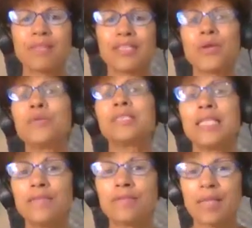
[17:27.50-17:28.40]
So
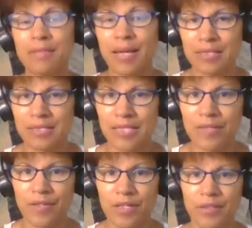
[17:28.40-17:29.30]
Steve, getting back to
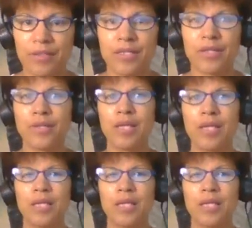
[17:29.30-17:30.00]
Steve Garguilo,